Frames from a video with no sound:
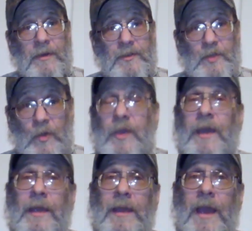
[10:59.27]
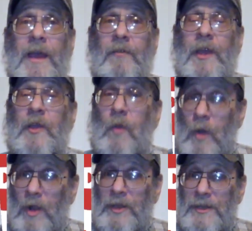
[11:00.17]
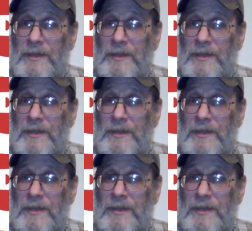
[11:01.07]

So, okay, have a quality